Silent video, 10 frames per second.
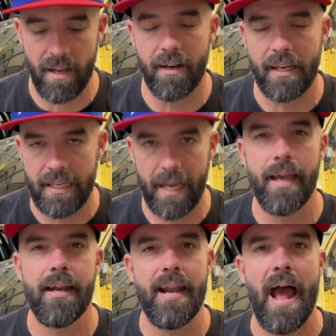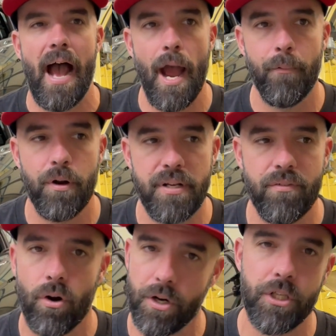And again, I would
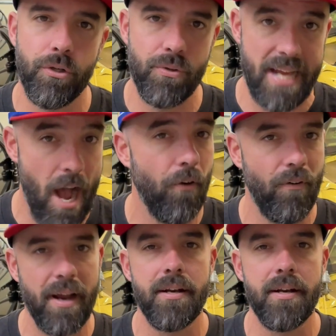even argue downright